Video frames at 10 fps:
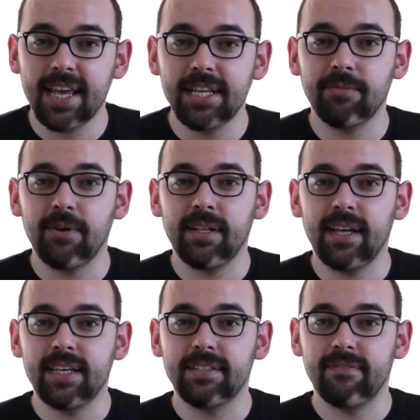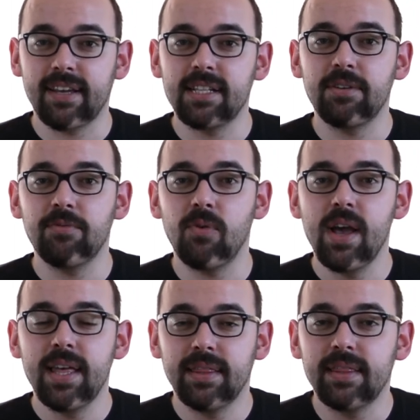as well as value
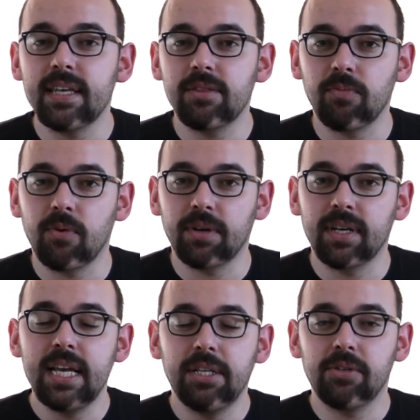network.